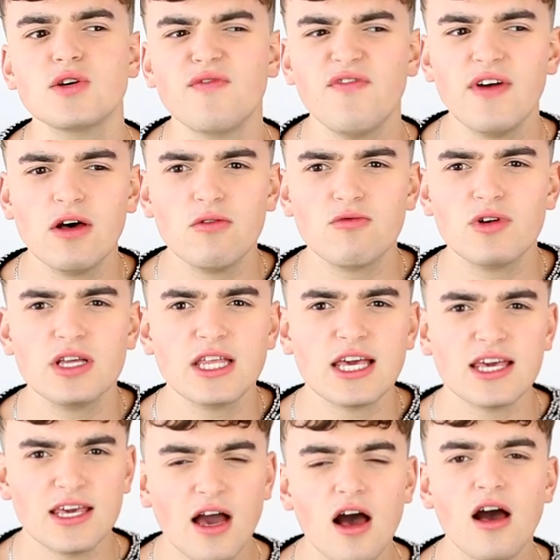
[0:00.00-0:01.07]
It felt really
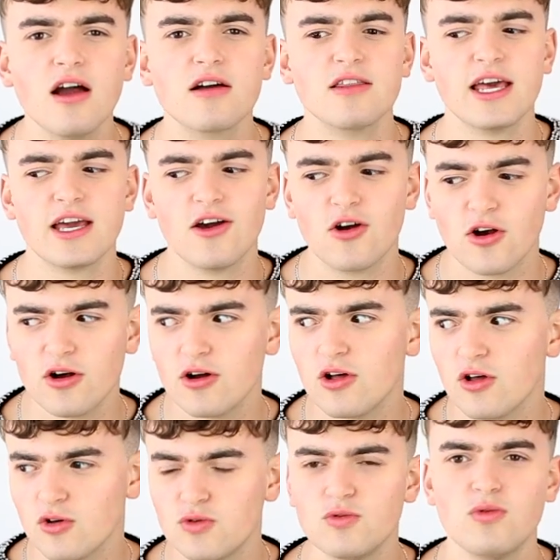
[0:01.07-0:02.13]
young, like a
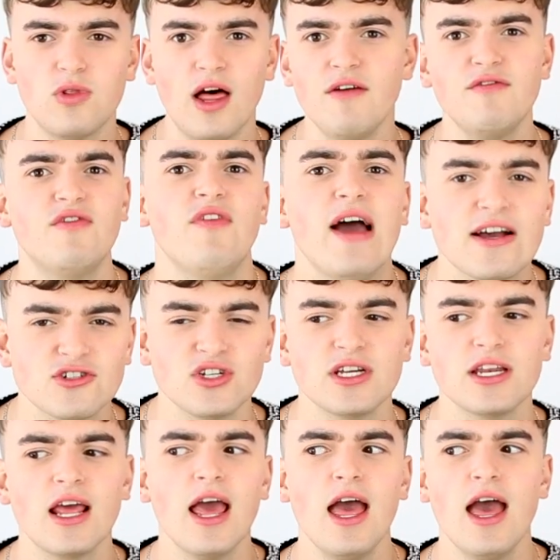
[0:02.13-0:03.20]
girl who loved
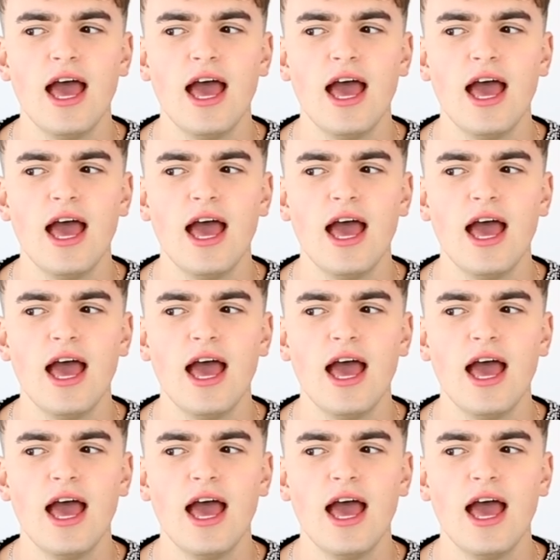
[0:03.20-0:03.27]
fashion